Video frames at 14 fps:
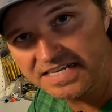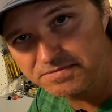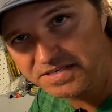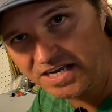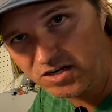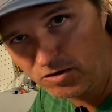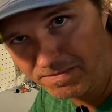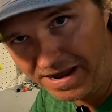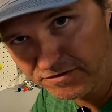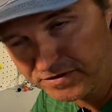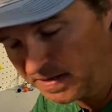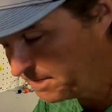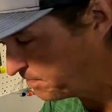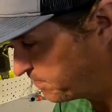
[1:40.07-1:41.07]
deep cycle
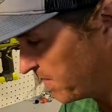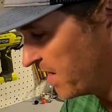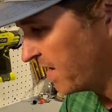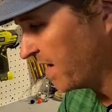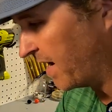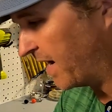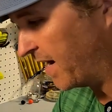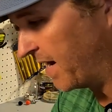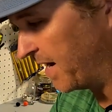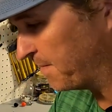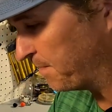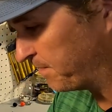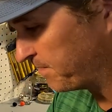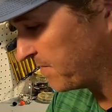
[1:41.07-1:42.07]
battery.
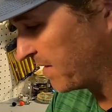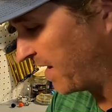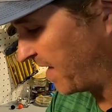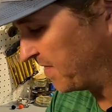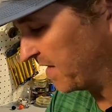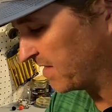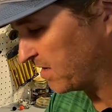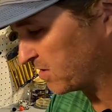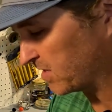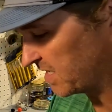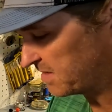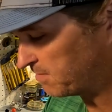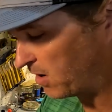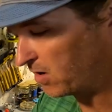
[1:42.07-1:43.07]
And then there's
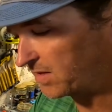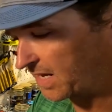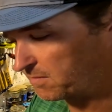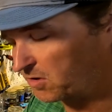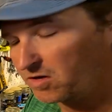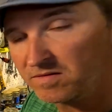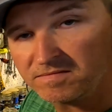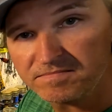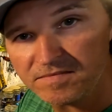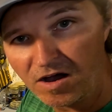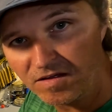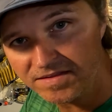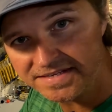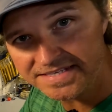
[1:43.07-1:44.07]
a small label
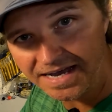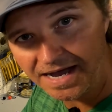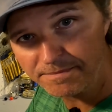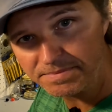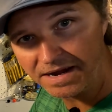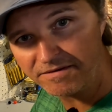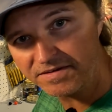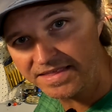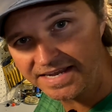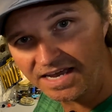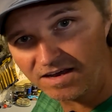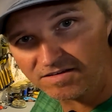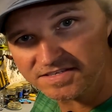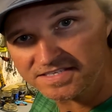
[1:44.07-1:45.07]
on the top. Everything
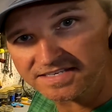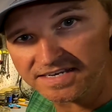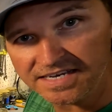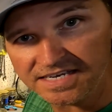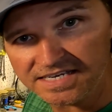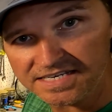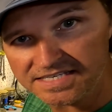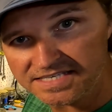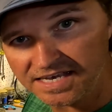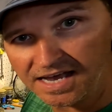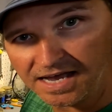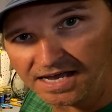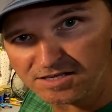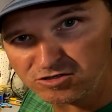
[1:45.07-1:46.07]
else is
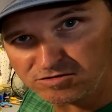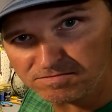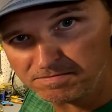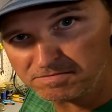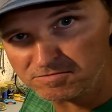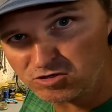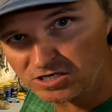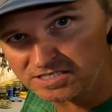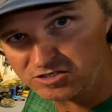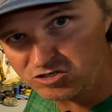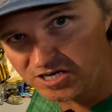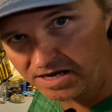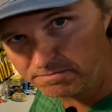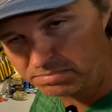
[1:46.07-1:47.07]
just
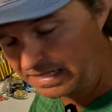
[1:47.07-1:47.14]
jet